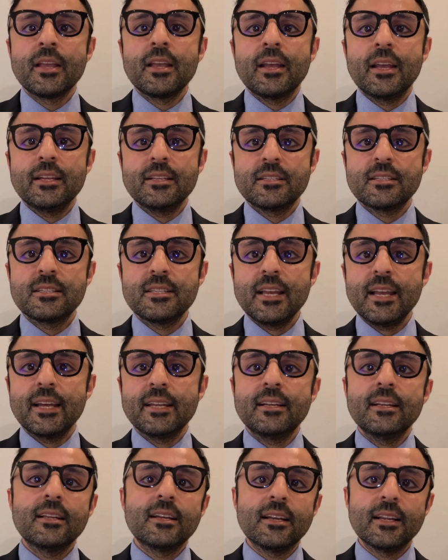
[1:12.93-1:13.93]

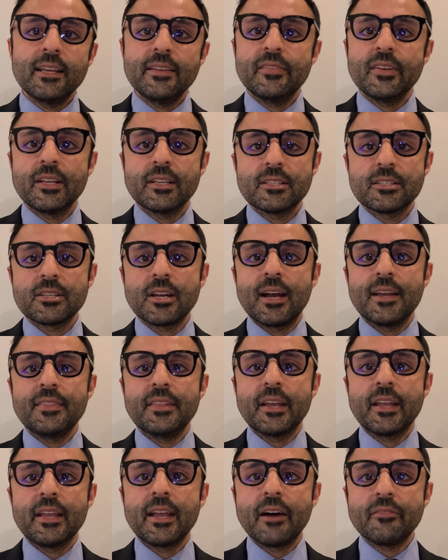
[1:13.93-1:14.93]
Instead, leaving aside the
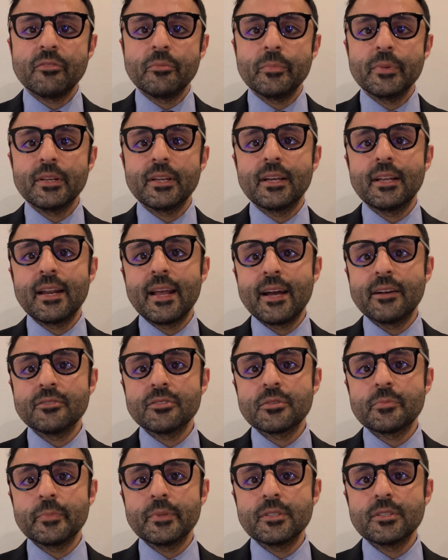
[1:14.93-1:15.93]
government
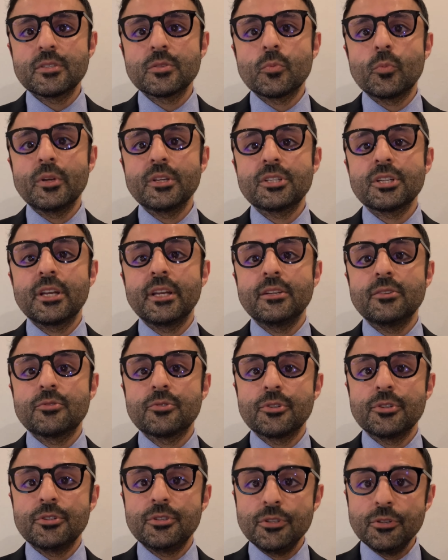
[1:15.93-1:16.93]
announcements which
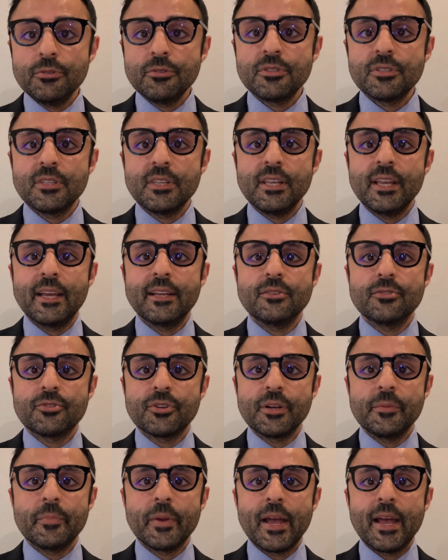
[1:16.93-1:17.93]
introduced the
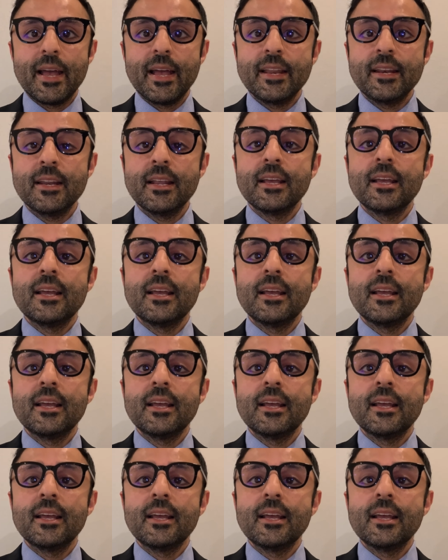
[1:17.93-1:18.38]
entry ban,